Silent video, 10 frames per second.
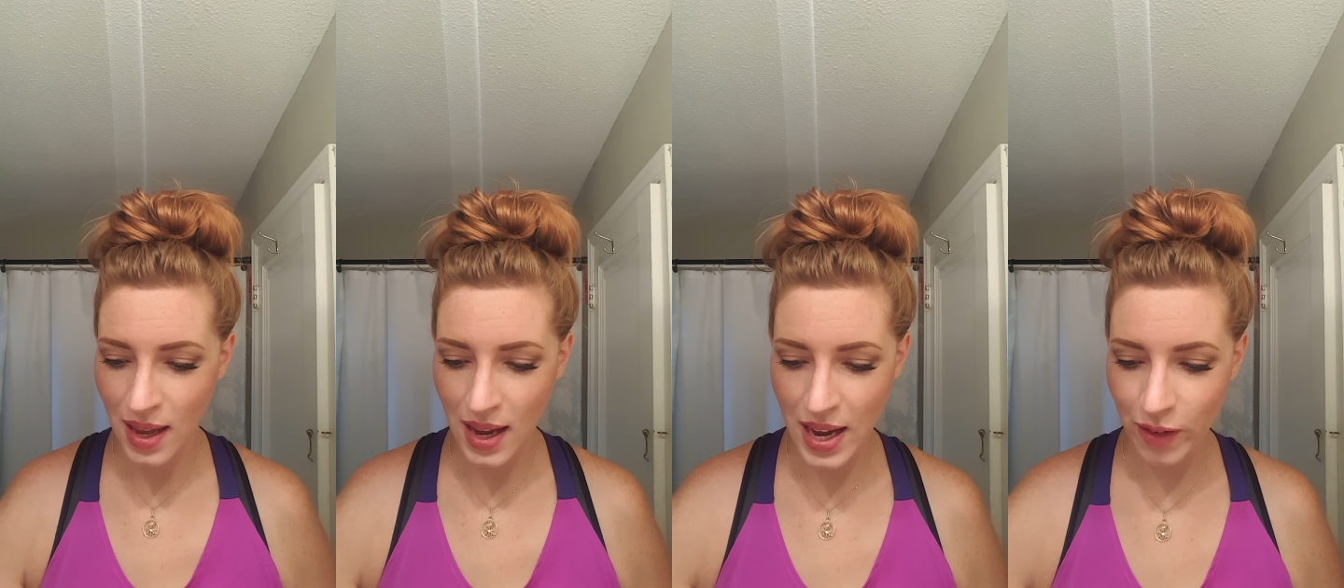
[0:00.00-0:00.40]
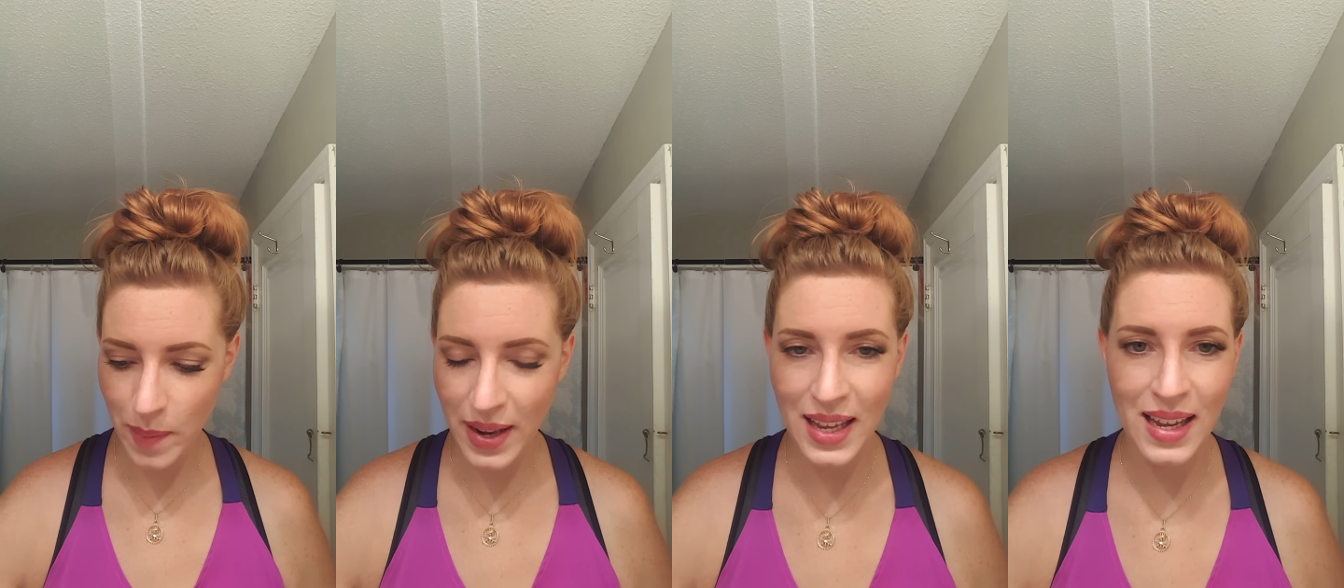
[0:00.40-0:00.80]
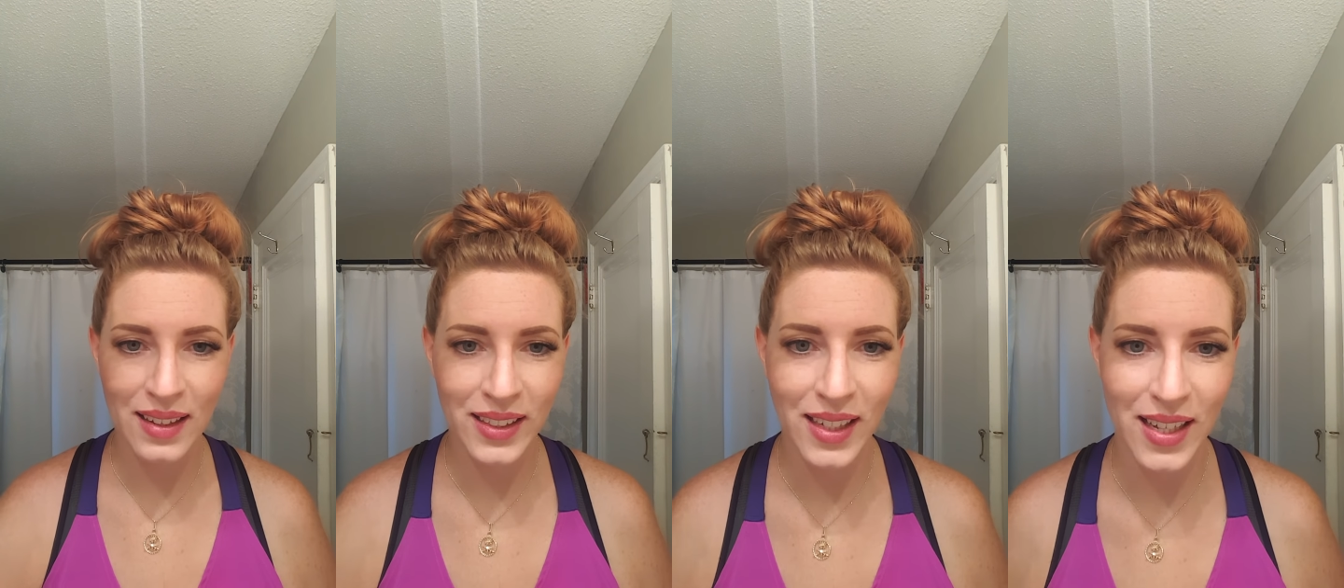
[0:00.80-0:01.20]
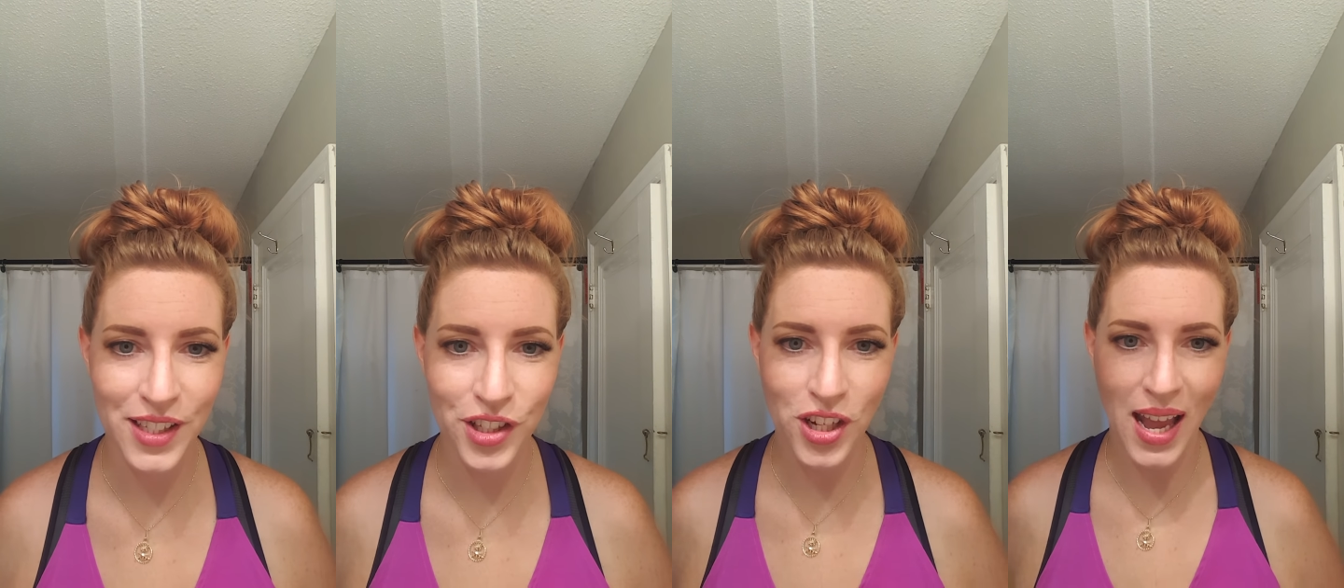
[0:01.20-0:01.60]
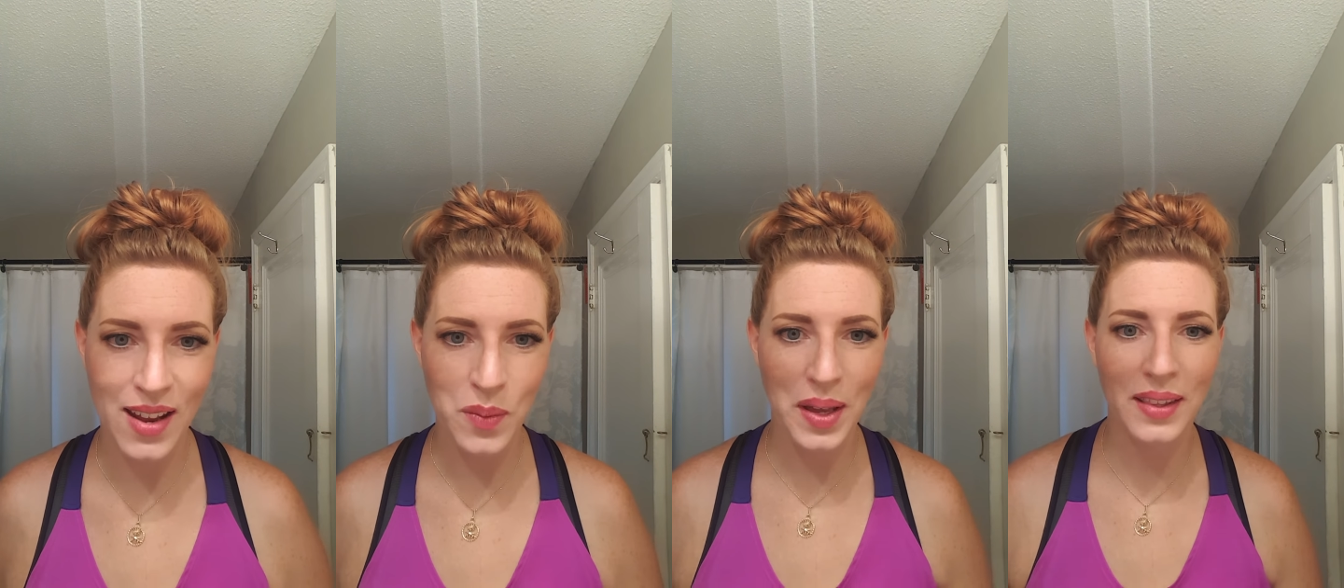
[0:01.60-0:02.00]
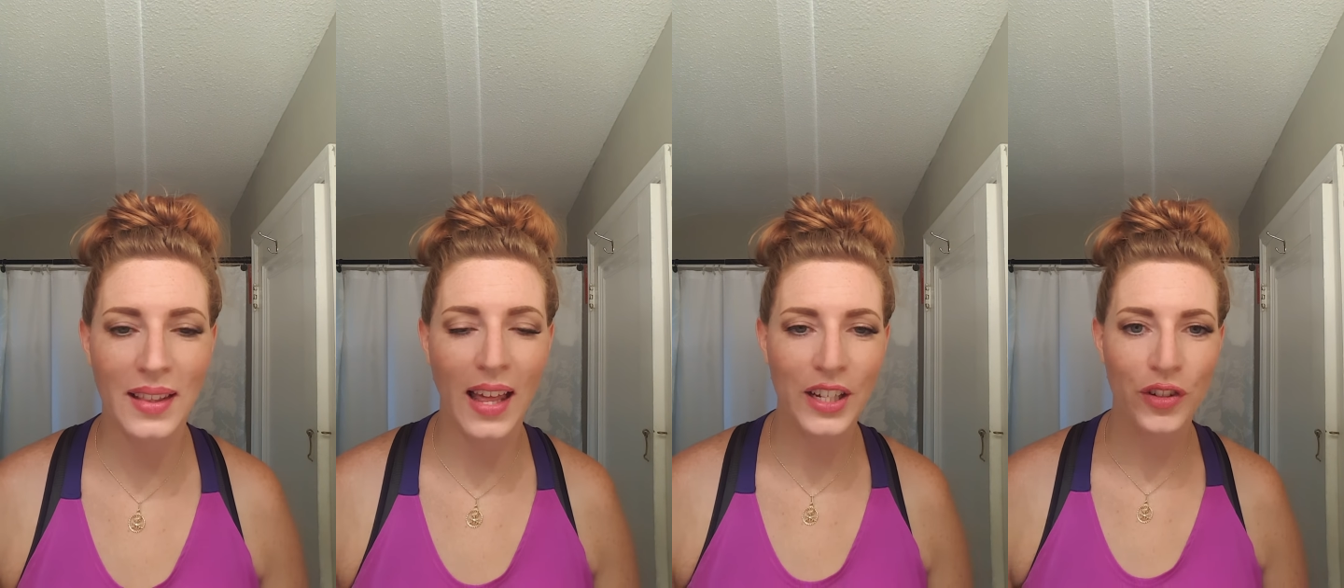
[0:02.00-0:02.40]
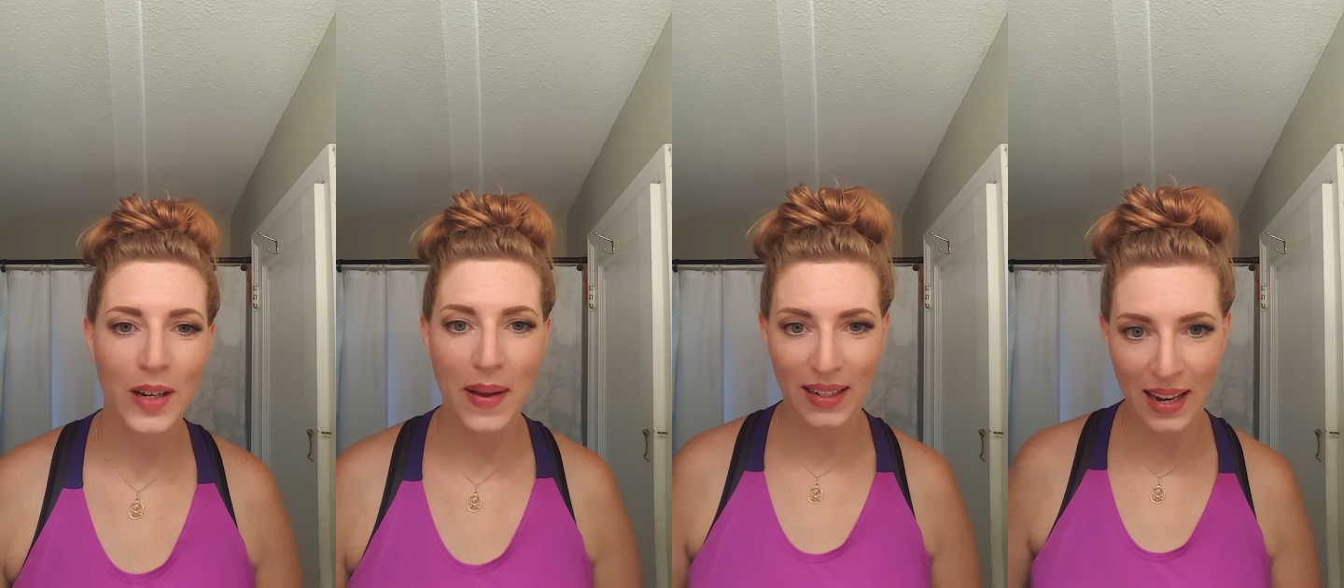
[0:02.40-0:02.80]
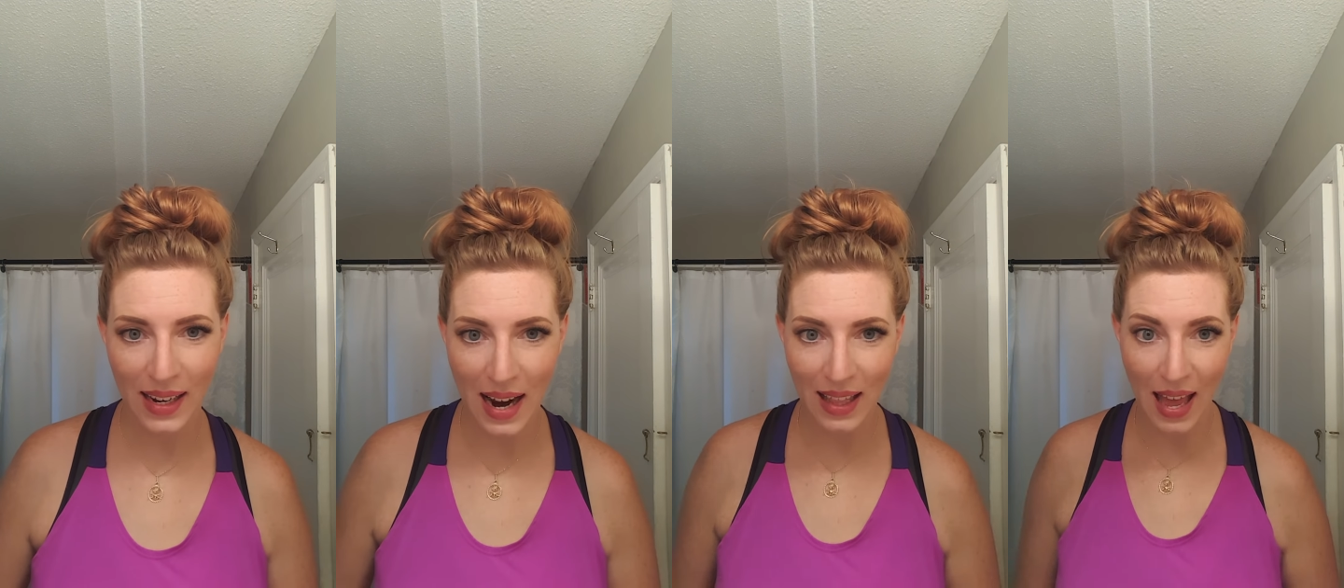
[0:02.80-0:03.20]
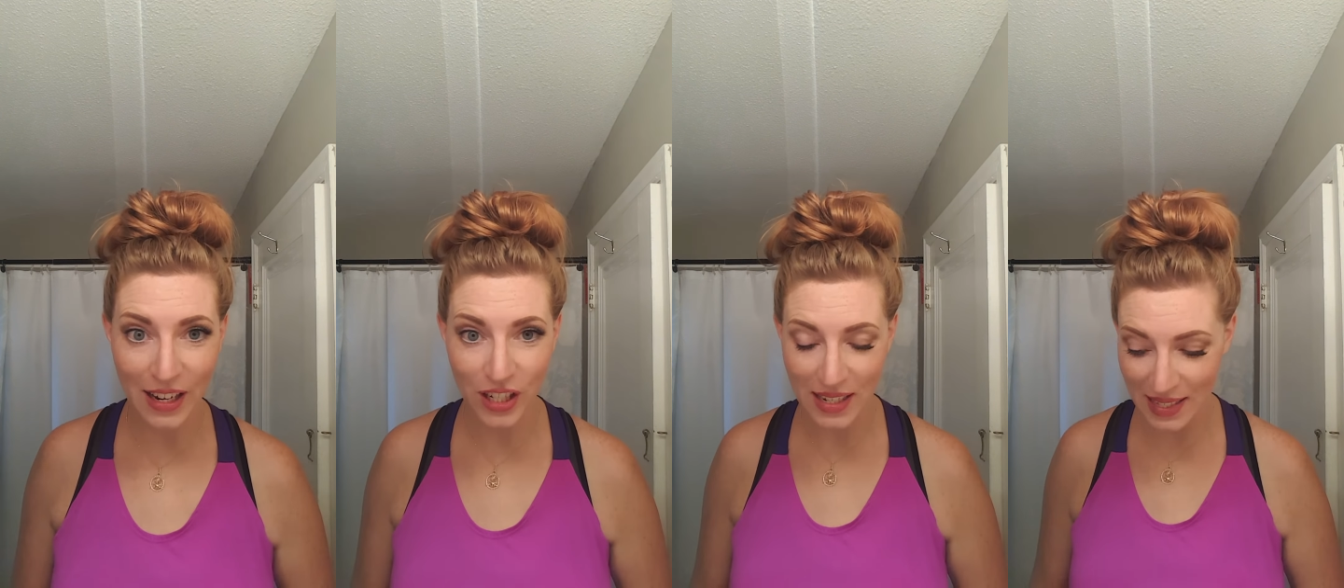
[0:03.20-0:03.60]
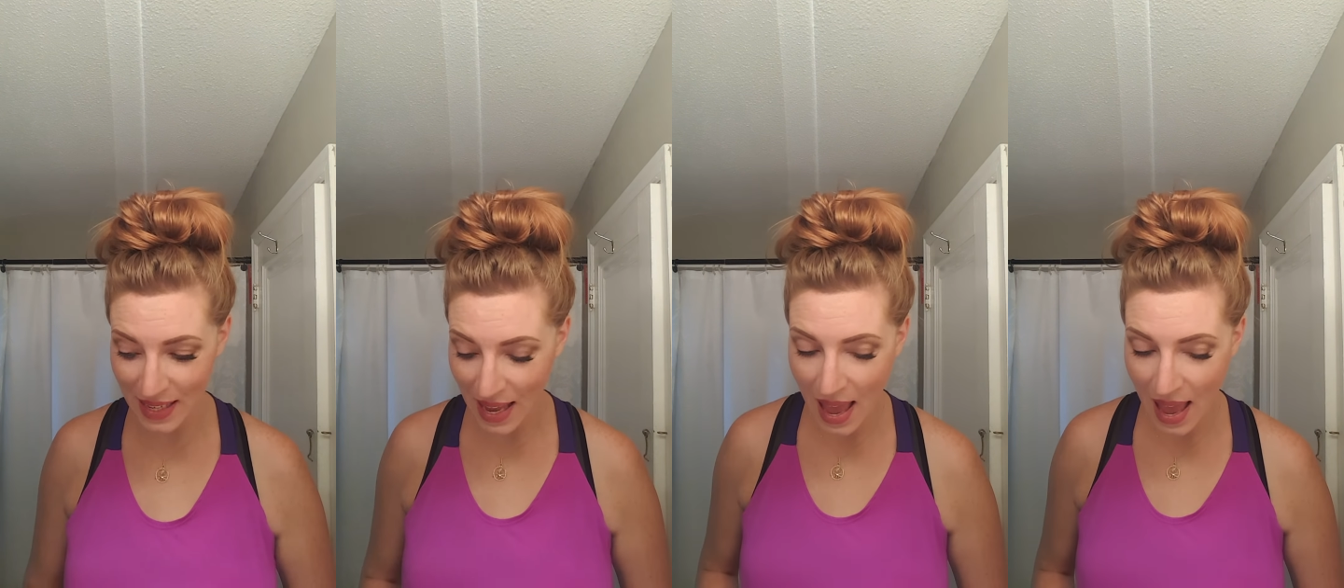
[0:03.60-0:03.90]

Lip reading: Hi everybody, it's Jen with Luxury Magnetic Eyelashes,